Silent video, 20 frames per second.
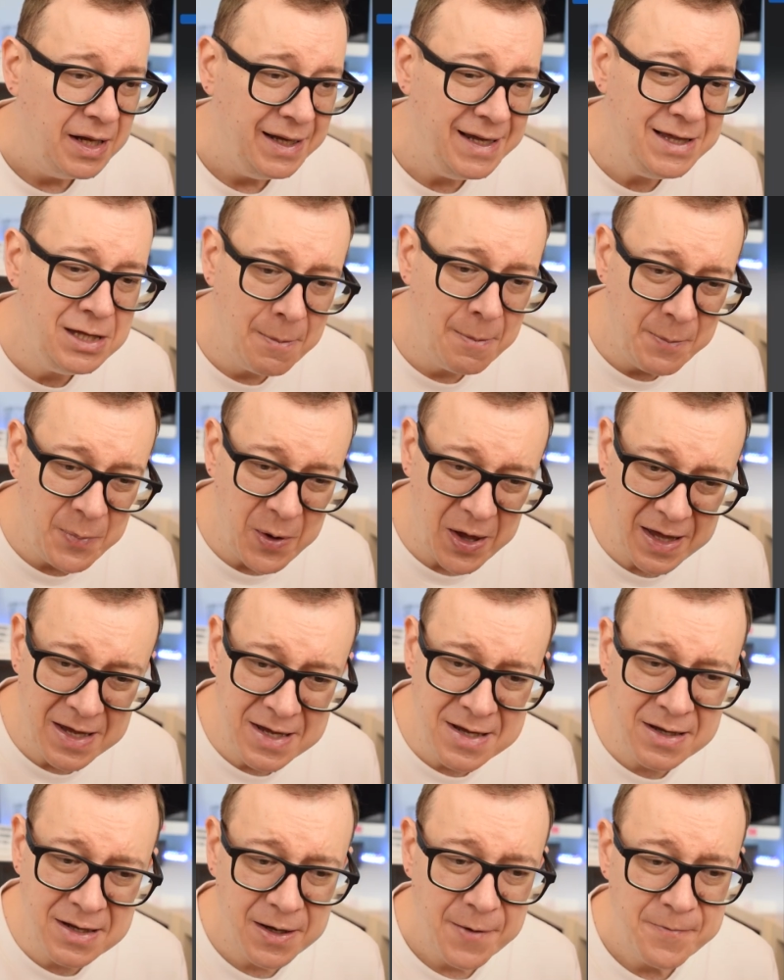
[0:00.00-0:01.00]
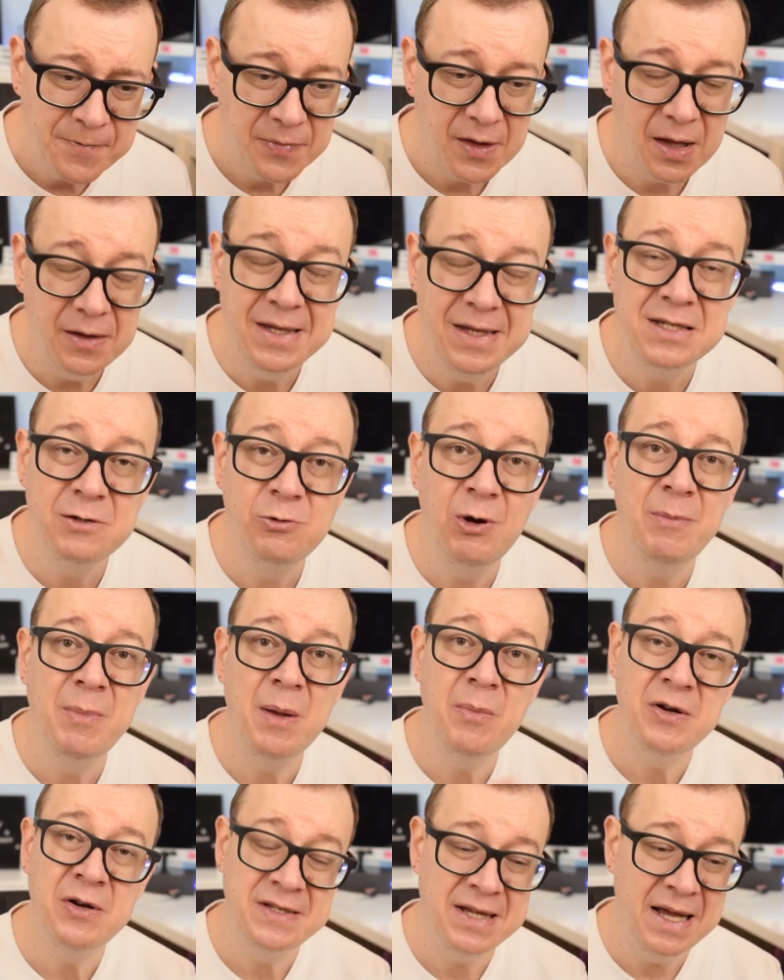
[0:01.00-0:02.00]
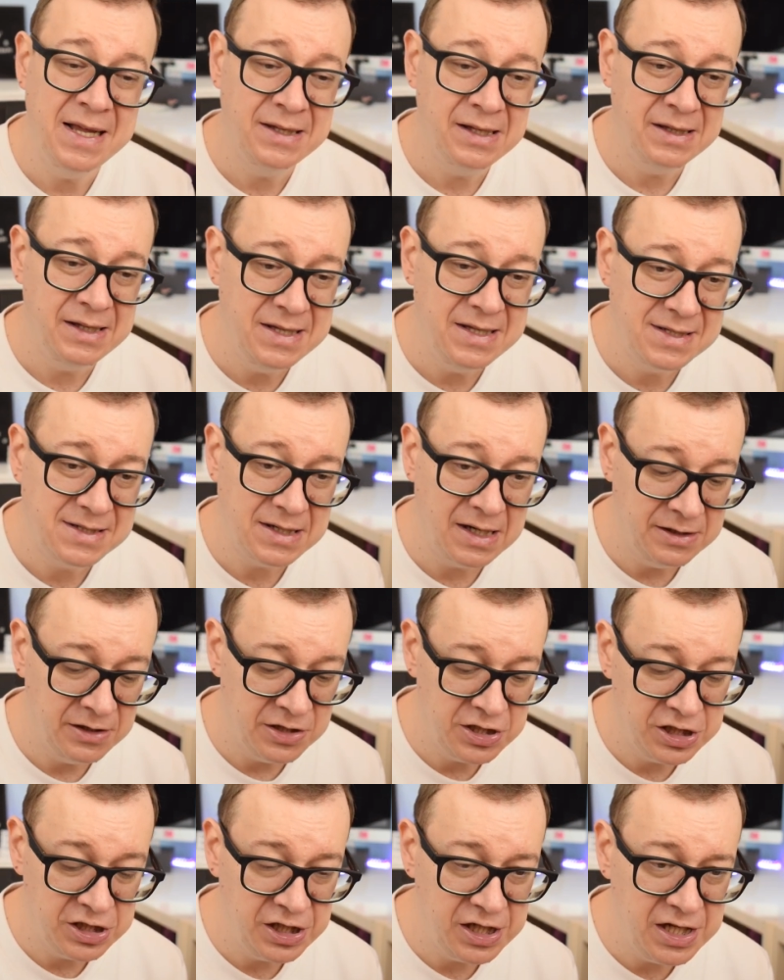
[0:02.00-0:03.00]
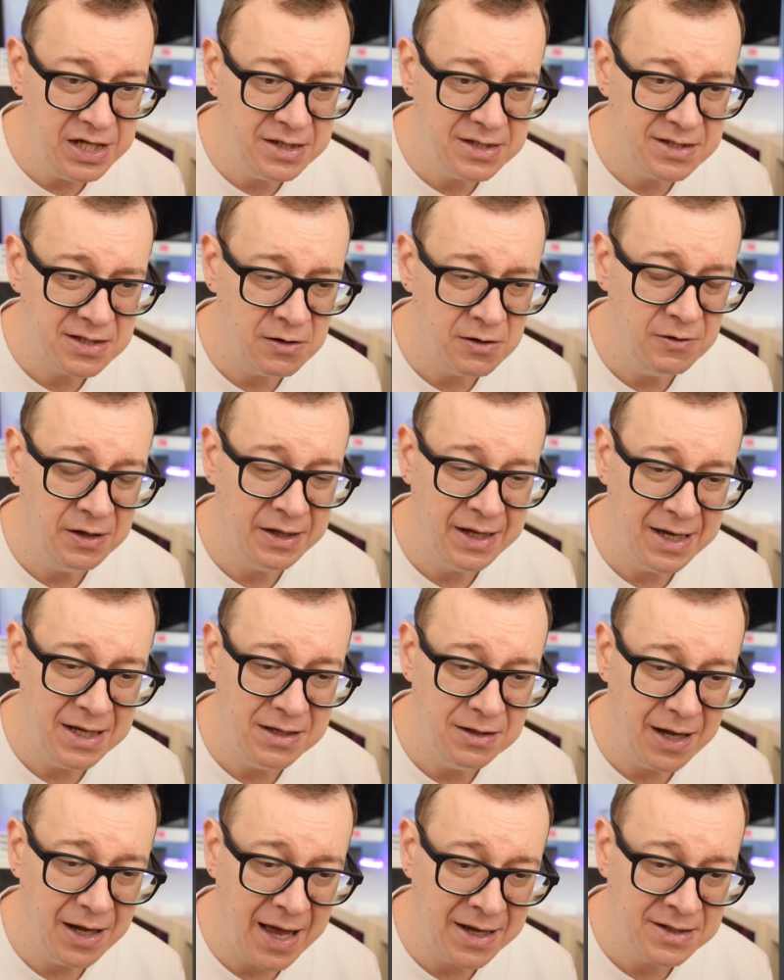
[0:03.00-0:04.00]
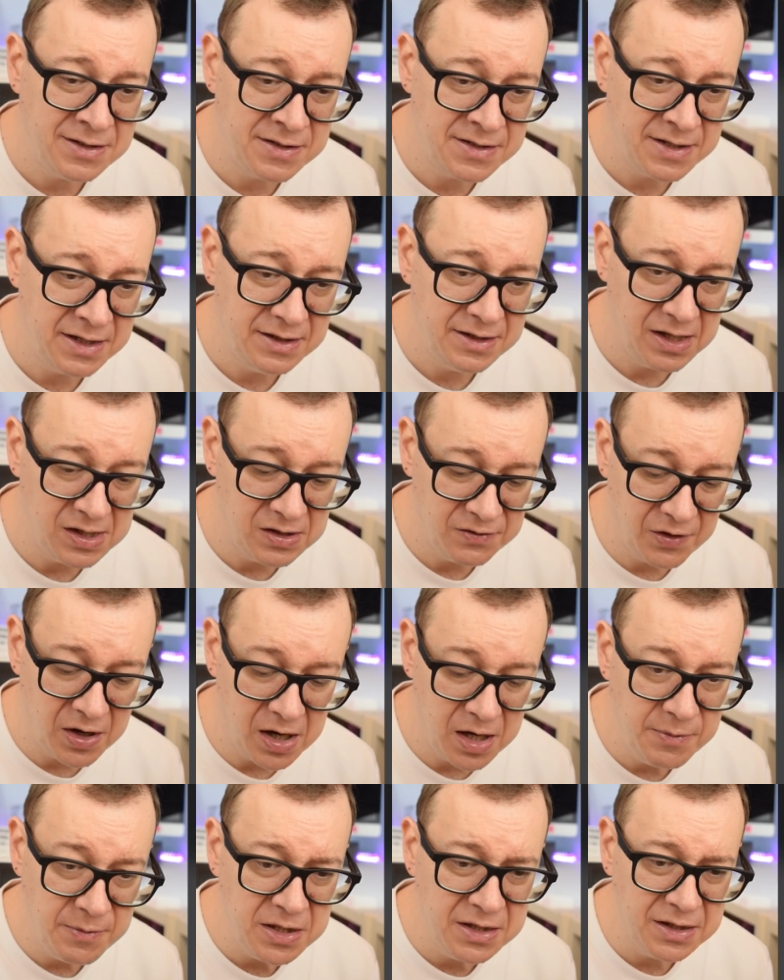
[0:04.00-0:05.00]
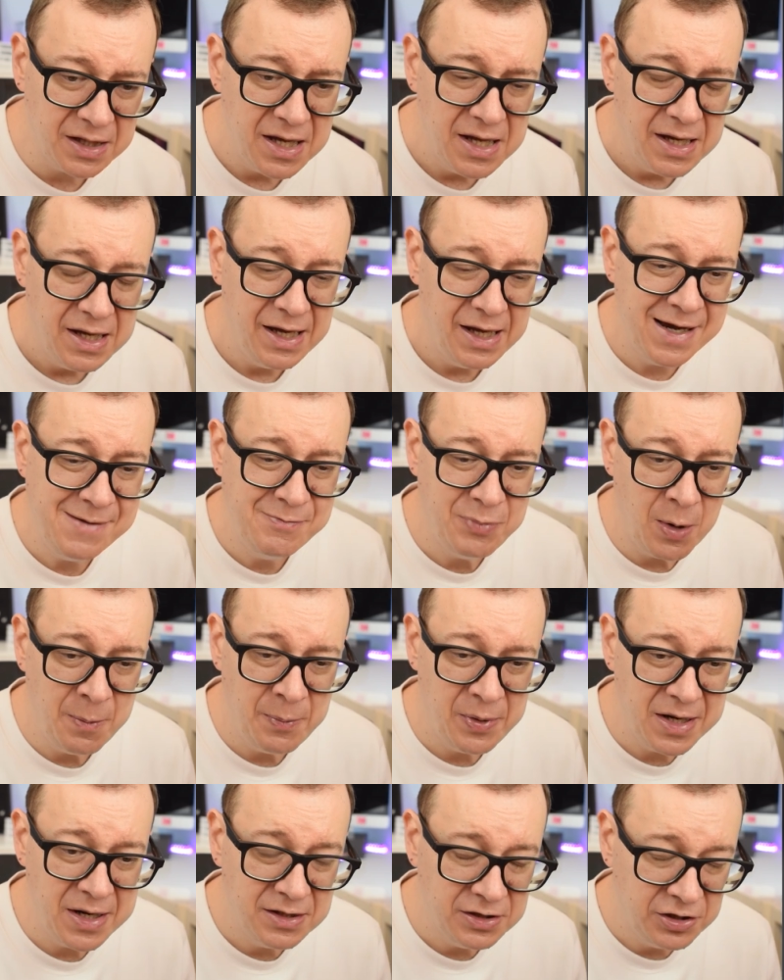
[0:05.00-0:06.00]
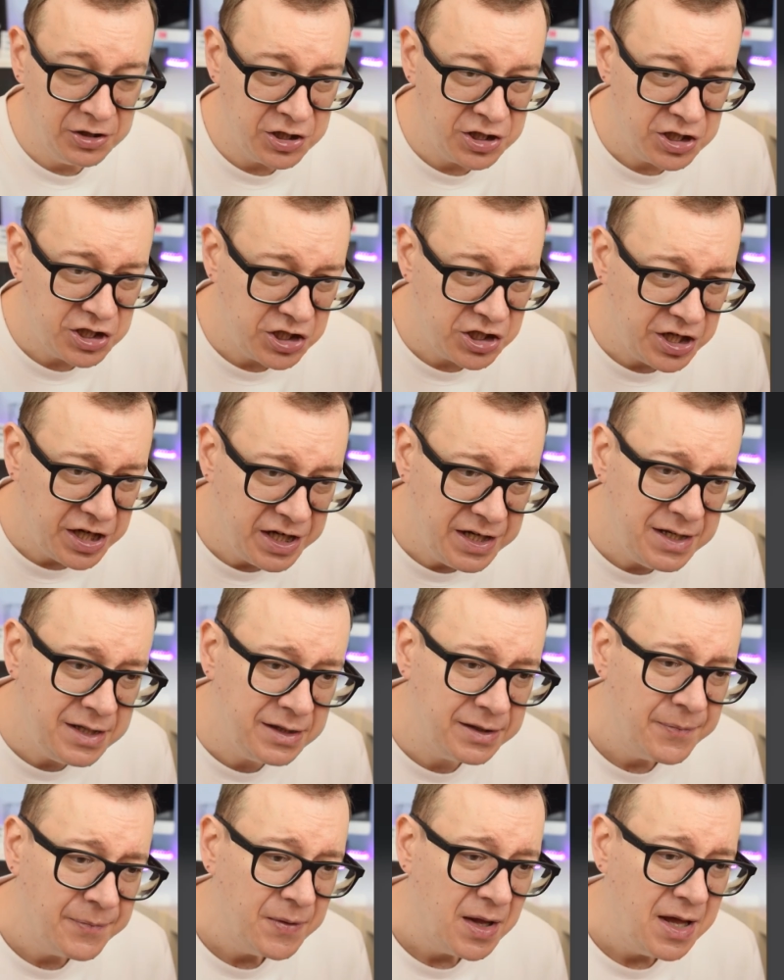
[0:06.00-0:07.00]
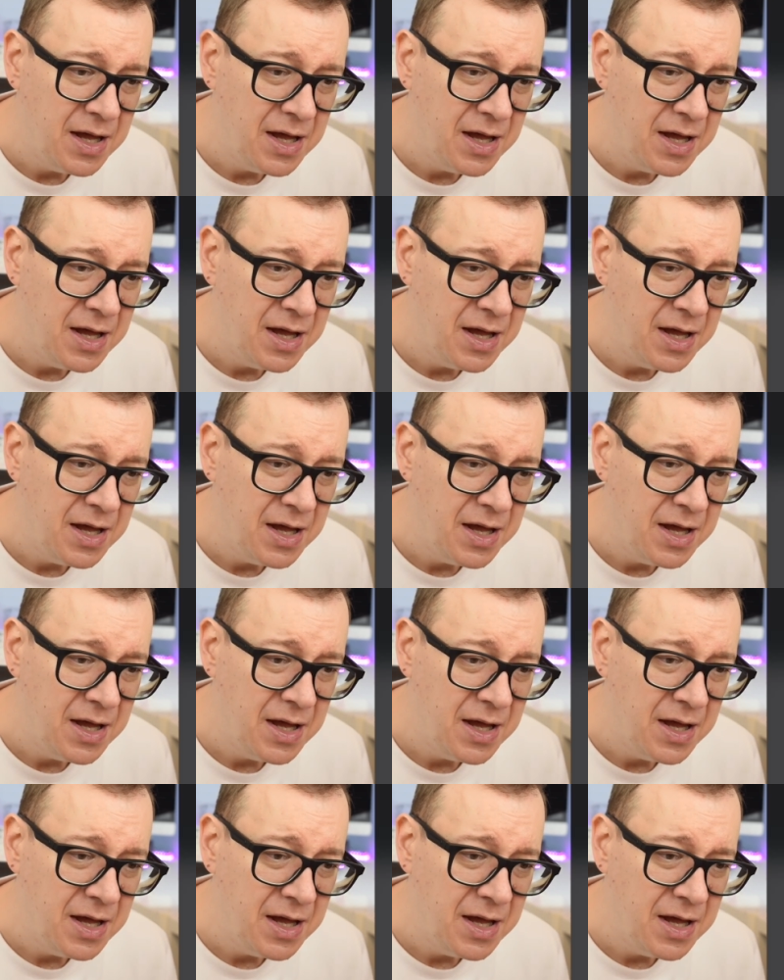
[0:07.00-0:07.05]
In the pink, this will be presented inside the sheet. So again, accessing the environment and popping the sheet.